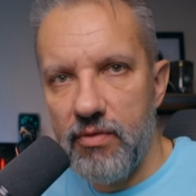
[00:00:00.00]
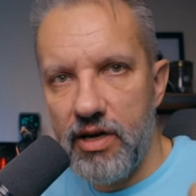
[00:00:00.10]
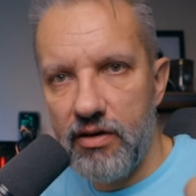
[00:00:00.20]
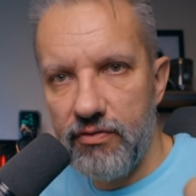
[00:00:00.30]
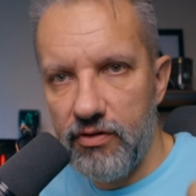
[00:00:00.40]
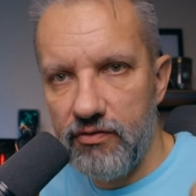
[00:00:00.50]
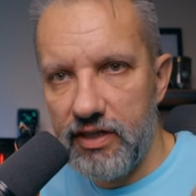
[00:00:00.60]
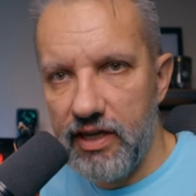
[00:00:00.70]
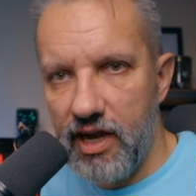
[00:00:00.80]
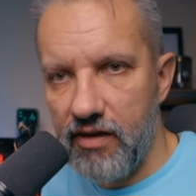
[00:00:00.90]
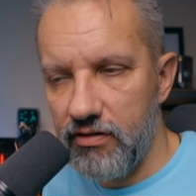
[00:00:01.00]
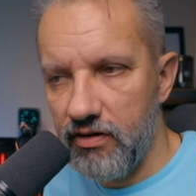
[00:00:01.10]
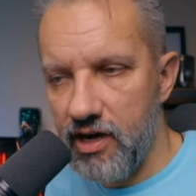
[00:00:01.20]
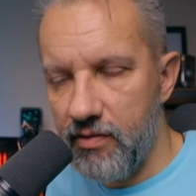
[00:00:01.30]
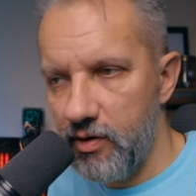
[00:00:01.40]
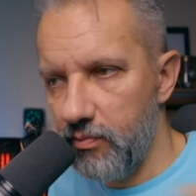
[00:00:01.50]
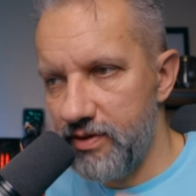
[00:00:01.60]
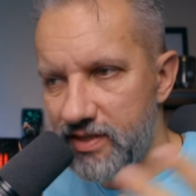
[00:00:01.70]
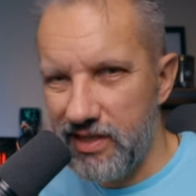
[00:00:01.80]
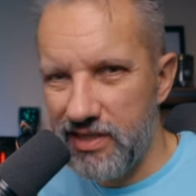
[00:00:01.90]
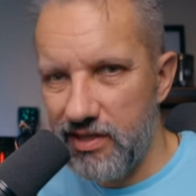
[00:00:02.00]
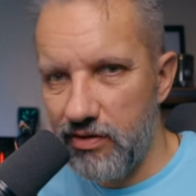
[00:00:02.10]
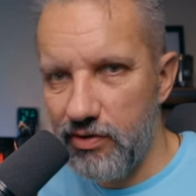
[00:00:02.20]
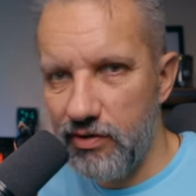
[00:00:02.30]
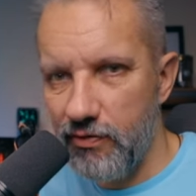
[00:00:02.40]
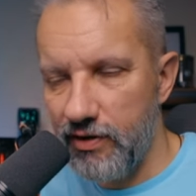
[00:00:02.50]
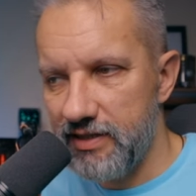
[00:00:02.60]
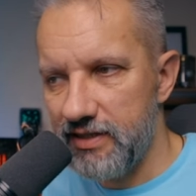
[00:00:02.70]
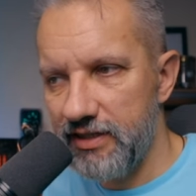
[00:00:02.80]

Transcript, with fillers: microphone that I have on camera, but there is sound difference.